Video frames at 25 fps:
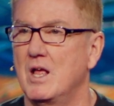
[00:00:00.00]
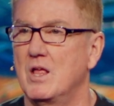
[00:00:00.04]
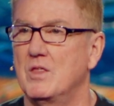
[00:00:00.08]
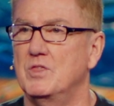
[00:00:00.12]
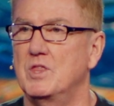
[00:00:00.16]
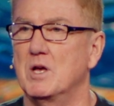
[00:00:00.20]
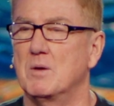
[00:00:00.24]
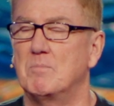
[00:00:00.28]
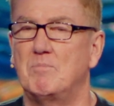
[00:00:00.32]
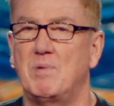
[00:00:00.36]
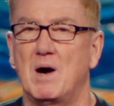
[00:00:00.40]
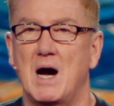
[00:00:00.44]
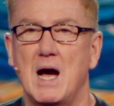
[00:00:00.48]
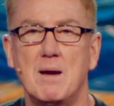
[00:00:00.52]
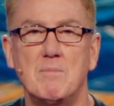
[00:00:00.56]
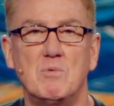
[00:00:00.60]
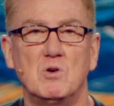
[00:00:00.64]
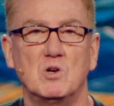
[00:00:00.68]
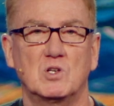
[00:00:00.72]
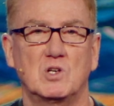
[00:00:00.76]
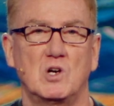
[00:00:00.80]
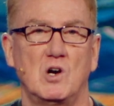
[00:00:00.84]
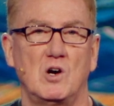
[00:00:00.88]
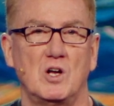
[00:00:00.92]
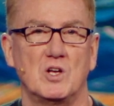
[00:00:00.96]
The
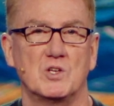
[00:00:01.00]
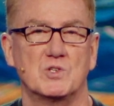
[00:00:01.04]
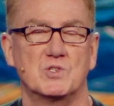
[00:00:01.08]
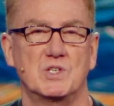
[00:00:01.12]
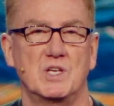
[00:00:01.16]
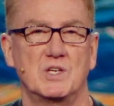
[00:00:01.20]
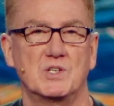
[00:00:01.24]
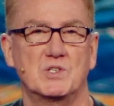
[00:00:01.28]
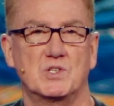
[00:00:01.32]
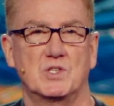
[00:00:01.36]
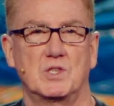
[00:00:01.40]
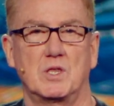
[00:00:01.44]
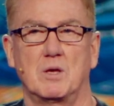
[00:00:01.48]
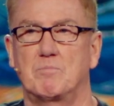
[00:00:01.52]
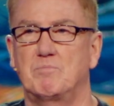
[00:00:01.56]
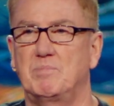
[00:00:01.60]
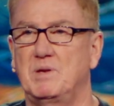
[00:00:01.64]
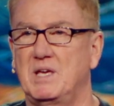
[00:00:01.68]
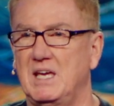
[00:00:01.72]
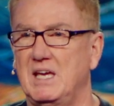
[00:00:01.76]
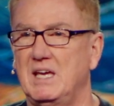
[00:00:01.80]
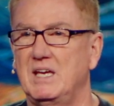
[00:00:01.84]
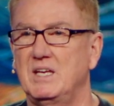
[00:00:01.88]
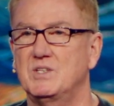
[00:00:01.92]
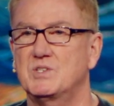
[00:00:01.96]
Bible calls this the
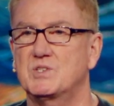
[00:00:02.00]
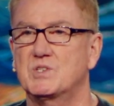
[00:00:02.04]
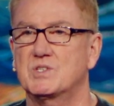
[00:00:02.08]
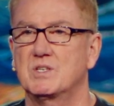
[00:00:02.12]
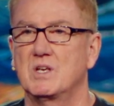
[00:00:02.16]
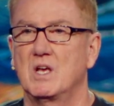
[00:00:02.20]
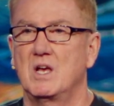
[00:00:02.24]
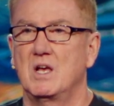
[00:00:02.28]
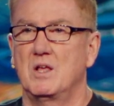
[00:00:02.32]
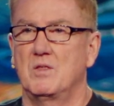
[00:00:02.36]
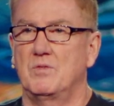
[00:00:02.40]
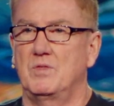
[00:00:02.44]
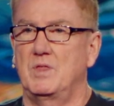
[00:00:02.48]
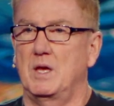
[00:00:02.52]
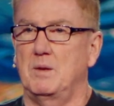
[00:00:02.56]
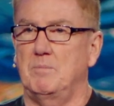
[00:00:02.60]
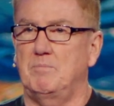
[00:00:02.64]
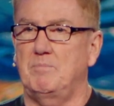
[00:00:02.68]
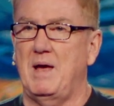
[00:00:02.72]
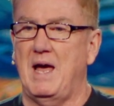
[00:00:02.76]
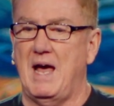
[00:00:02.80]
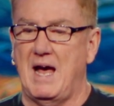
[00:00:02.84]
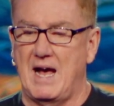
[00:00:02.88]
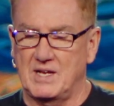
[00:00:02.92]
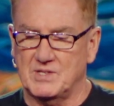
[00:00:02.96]
peace that
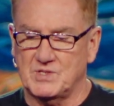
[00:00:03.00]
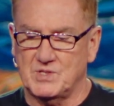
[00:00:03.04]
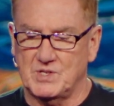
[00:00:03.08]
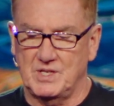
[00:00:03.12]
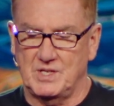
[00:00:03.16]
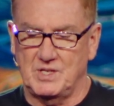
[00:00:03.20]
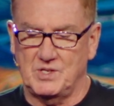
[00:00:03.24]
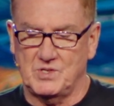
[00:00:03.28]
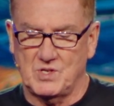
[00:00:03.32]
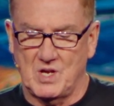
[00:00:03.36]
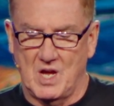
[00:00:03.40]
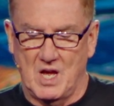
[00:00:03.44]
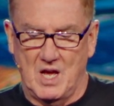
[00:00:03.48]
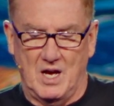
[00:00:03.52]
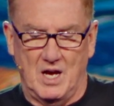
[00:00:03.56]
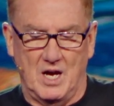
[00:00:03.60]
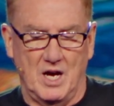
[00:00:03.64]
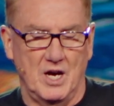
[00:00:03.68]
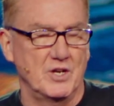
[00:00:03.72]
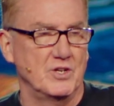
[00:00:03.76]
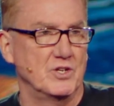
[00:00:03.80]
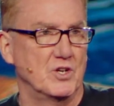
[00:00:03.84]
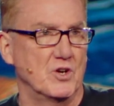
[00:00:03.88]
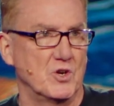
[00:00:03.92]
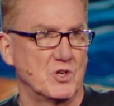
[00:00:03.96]
passes
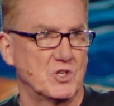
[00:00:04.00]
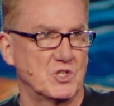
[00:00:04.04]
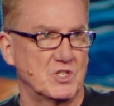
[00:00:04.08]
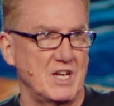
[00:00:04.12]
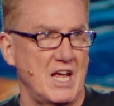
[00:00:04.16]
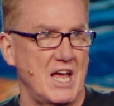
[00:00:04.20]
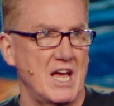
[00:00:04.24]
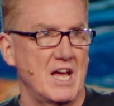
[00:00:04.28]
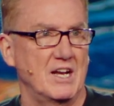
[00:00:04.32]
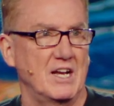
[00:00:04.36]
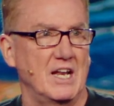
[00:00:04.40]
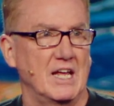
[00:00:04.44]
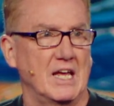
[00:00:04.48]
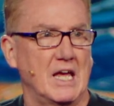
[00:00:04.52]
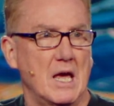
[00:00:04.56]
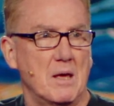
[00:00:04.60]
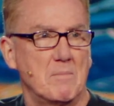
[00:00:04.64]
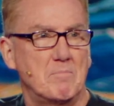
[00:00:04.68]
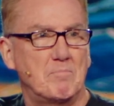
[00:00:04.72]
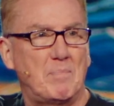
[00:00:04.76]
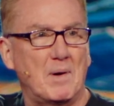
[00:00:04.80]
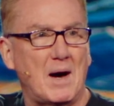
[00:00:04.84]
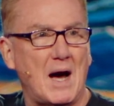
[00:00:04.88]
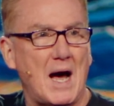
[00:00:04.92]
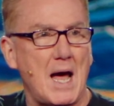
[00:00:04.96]
understanding.
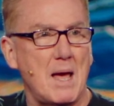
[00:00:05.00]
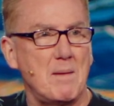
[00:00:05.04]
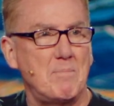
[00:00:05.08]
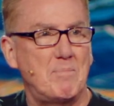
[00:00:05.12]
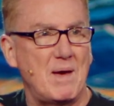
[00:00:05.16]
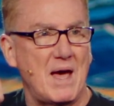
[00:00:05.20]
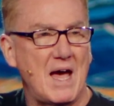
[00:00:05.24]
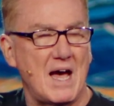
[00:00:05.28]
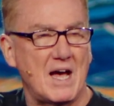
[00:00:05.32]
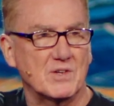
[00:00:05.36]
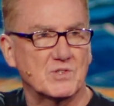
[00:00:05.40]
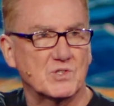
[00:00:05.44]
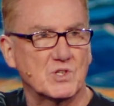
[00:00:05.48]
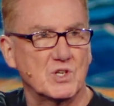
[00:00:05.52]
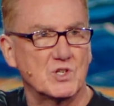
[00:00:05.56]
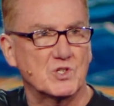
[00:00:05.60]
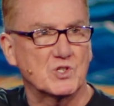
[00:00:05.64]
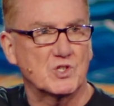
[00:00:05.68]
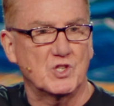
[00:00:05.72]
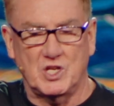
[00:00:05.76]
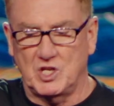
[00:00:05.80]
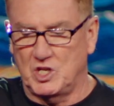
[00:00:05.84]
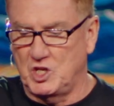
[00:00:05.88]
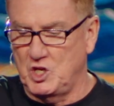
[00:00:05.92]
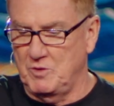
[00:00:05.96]
It bypasses
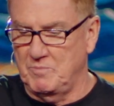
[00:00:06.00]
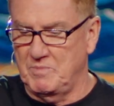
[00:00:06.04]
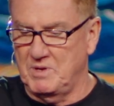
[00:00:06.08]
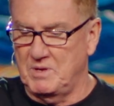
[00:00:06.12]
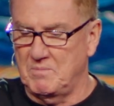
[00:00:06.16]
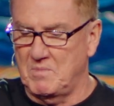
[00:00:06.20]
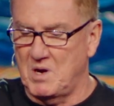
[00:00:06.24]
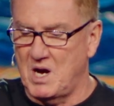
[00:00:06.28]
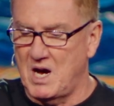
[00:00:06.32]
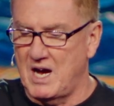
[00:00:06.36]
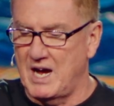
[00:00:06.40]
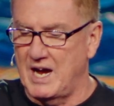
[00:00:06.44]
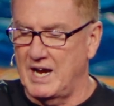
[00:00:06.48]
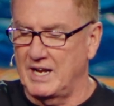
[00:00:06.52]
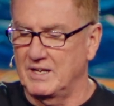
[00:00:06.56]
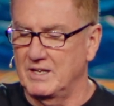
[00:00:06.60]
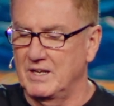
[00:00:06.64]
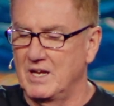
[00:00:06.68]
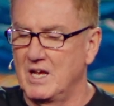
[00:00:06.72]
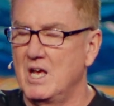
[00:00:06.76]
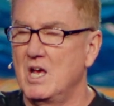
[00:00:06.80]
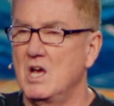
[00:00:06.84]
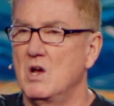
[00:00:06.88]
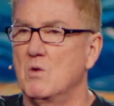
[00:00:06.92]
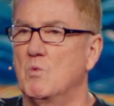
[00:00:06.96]
the human mind.
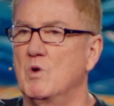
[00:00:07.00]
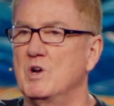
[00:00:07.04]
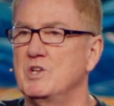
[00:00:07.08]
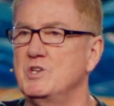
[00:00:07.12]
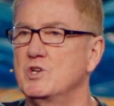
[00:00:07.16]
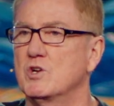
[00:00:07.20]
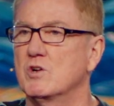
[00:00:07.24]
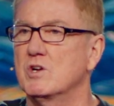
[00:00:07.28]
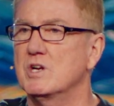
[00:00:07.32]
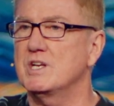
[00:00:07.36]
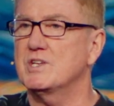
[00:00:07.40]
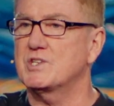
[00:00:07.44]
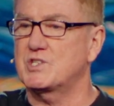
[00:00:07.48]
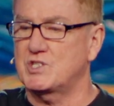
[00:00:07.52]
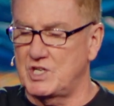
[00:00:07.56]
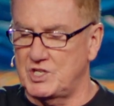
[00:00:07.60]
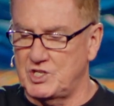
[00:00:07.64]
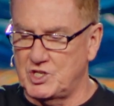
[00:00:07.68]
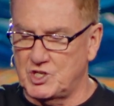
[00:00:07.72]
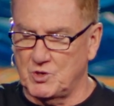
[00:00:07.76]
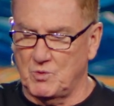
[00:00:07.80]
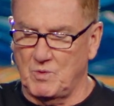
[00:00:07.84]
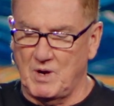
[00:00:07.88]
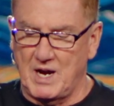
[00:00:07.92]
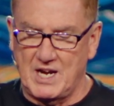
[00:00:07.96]
When you're in a
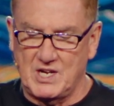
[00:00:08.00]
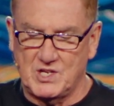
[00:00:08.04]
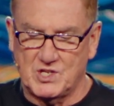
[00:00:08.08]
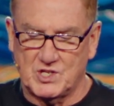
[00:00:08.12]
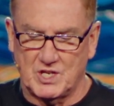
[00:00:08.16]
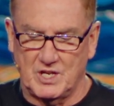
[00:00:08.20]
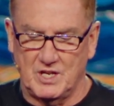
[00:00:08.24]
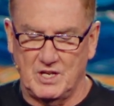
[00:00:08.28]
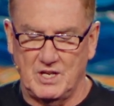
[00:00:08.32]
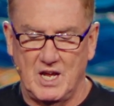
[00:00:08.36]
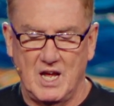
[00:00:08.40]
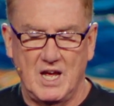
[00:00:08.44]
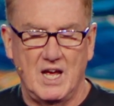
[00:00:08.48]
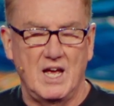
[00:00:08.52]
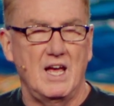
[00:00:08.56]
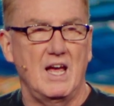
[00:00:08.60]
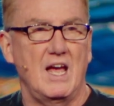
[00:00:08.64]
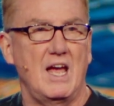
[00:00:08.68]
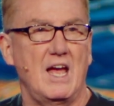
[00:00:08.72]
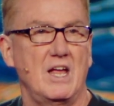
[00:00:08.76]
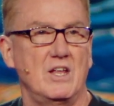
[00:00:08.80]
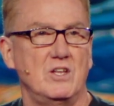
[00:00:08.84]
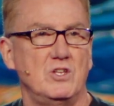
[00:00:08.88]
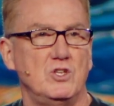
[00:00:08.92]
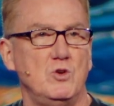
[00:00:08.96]
situation
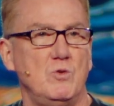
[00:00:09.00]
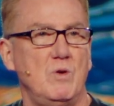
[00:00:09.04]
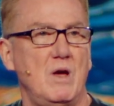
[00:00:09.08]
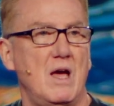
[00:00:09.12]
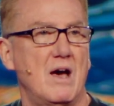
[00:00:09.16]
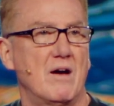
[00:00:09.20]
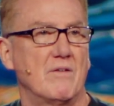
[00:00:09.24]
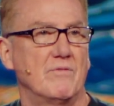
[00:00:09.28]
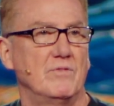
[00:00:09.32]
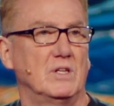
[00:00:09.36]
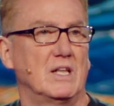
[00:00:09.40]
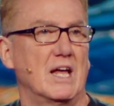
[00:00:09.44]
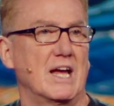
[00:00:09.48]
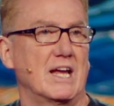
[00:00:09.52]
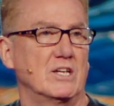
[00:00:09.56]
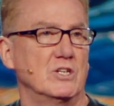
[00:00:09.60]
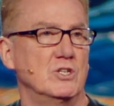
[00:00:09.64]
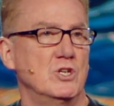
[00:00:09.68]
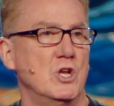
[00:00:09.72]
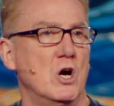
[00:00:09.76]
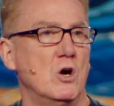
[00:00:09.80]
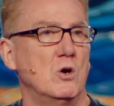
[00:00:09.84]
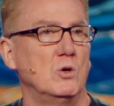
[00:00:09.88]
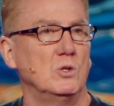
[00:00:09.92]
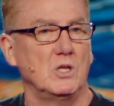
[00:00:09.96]
and you have like
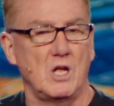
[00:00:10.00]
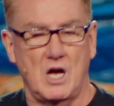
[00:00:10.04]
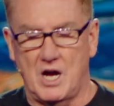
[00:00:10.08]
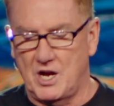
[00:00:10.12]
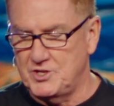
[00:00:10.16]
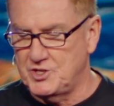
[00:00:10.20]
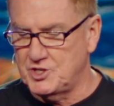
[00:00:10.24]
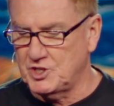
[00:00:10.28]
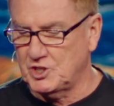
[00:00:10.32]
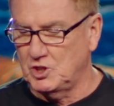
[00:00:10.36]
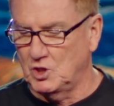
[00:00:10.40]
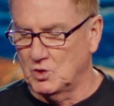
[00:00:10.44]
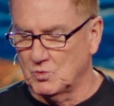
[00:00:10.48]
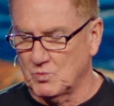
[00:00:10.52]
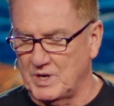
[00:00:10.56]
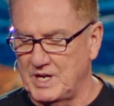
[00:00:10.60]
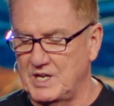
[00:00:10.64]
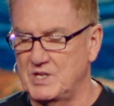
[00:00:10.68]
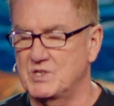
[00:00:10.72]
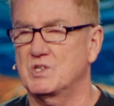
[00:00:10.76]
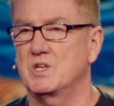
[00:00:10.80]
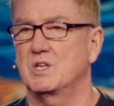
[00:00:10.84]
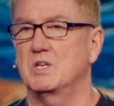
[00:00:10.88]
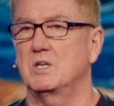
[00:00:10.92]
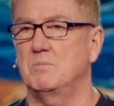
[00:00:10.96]
no logical
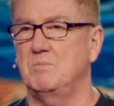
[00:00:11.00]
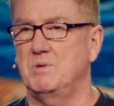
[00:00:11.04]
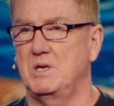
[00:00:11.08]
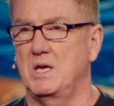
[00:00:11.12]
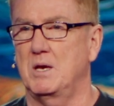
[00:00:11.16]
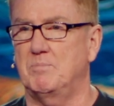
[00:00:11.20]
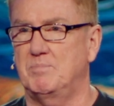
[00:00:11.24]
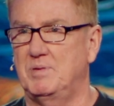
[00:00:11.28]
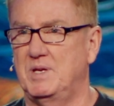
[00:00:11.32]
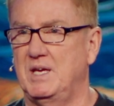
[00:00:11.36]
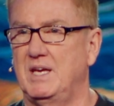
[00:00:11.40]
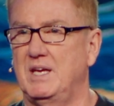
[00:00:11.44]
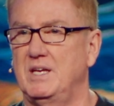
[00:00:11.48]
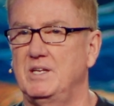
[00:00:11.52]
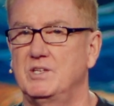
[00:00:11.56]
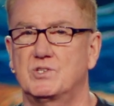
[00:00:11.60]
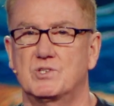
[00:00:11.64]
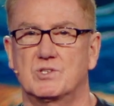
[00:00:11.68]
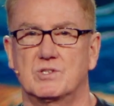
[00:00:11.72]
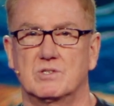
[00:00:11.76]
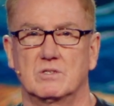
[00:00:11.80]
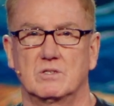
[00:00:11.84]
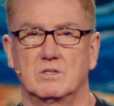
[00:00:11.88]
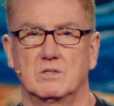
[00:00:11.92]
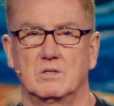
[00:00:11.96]
reason to be at
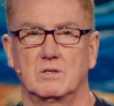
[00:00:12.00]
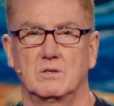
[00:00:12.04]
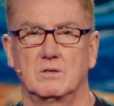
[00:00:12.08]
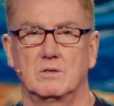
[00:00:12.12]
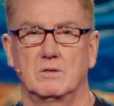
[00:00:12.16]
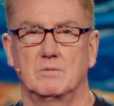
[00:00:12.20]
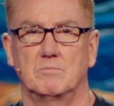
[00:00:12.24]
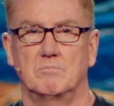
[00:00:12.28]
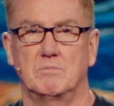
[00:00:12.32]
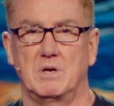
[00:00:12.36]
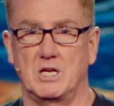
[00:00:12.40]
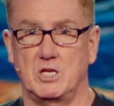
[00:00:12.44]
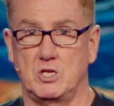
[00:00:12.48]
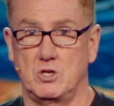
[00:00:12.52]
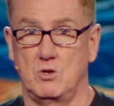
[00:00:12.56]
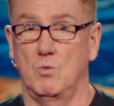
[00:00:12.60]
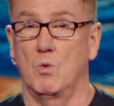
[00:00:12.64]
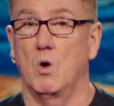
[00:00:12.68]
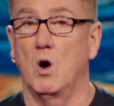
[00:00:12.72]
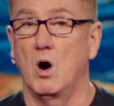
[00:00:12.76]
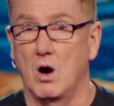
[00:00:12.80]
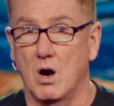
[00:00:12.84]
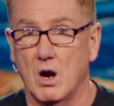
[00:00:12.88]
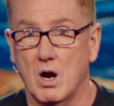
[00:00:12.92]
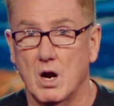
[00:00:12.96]
peace, but you
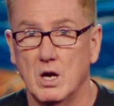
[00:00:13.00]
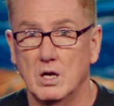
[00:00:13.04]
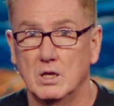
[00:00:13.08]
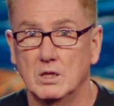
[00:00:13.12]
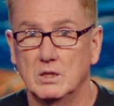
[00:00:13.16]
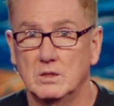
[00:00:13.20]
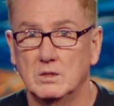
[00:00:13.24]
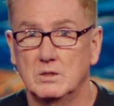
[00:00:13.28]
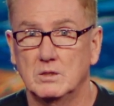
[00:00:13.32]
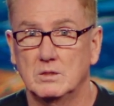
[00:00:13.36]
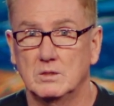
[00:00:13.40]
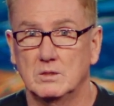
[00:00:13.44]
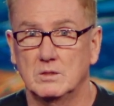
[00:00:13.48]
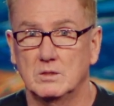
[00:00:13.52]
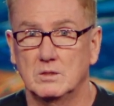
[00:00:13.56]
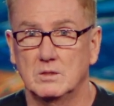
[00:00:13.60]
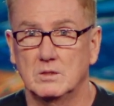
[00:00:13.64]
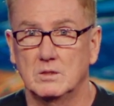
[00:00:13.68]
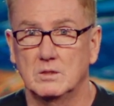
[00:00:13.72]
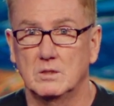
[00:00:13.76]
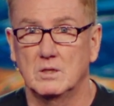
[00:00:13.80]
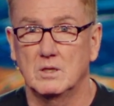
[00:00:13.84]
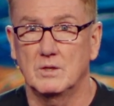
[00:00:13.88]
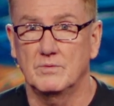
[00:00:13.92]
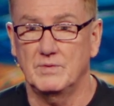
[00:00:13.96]
are,
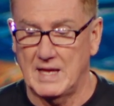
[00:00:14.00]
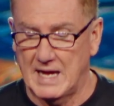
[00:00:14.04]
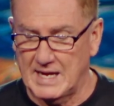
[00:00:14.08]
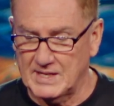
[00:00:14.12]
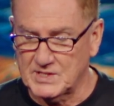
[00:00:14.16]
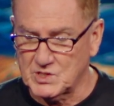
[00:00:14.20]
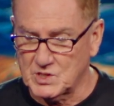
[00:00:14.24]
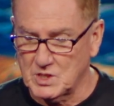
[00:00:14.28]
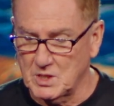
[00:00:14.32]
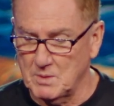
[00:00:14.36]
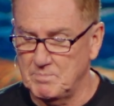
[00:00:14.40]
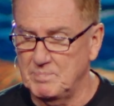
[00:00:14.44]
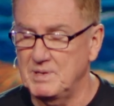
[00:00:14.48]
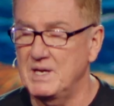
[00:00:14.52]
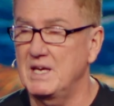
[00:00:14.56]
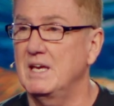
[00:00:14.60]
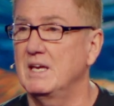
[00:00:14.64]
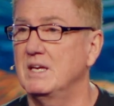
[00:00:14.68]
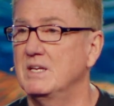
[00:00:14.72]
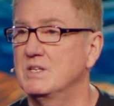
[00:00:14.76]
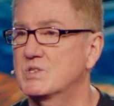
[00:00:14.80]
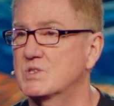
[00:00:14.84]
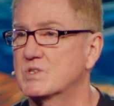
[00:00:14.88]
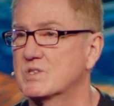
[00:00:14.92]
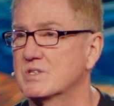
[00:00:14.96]
that's the
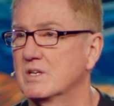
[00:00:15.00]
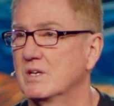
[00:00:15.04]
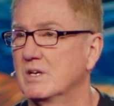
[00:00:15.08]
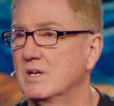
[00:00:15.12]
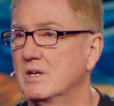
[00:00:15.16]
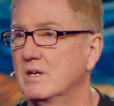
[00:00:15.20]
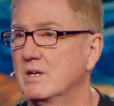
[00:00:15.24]
peace